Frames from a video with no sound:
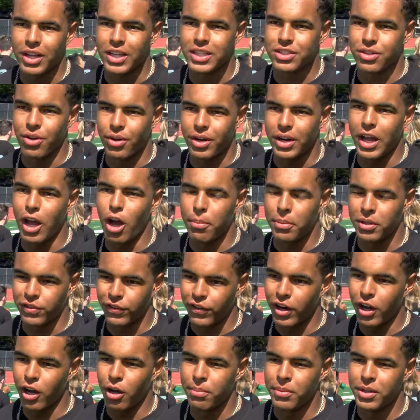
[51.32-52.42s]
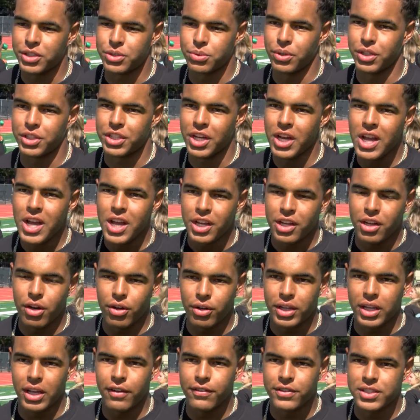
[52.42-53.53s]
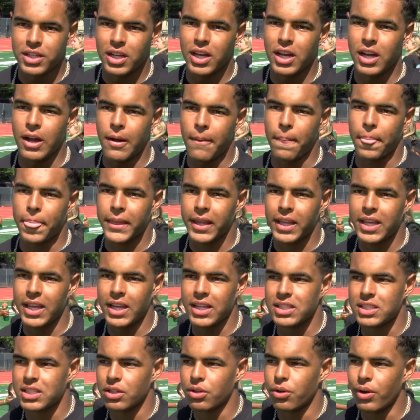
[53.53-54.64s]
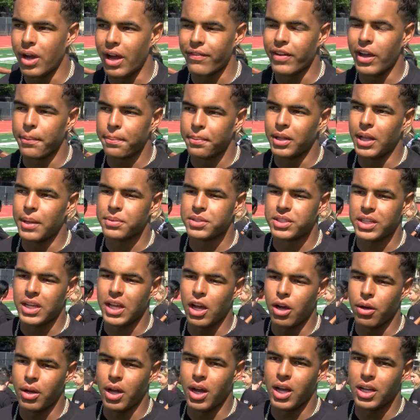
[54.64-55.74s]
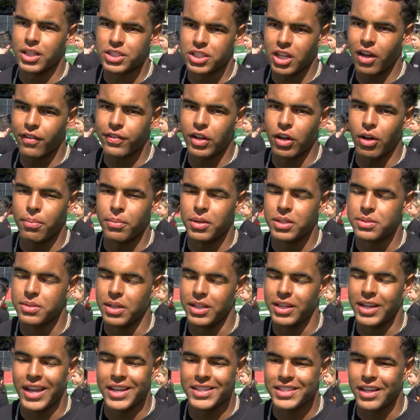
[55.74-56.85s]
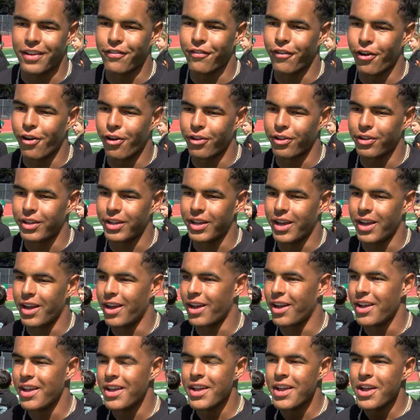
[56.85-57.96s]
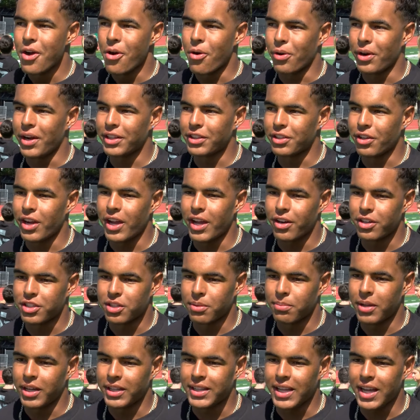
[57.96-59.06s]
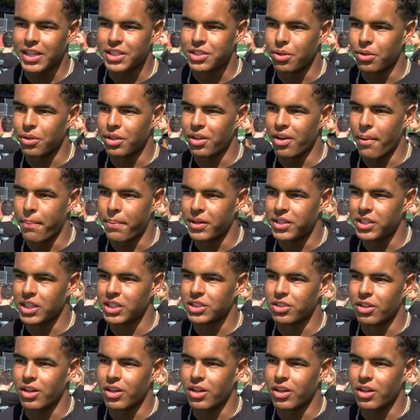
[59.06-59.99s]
it's going to Helmets for Helmets, which you know gives um, kids who have epilepsy hel uh, soft helmets in case they fall uh, or hit their head or something like that. So you know protects